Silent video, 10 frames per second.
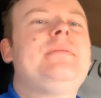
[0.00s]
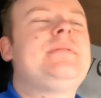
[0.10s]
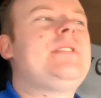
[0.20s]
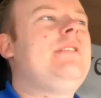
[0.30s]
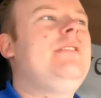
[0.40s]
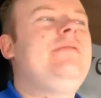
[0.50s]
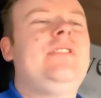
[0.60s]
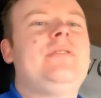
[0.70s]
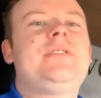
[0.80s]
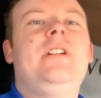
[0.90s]
So
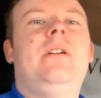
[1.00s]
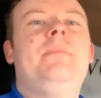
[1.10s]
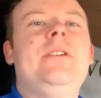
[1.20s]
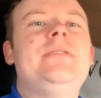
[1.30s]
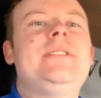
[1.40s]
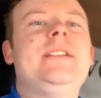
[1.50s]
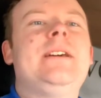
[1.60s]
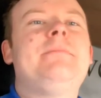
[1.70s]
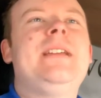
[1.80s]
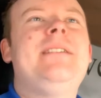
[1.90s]
hopefully I'll start posting
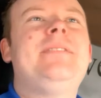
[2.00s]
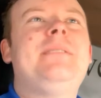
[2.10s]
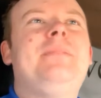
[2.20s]
up there when I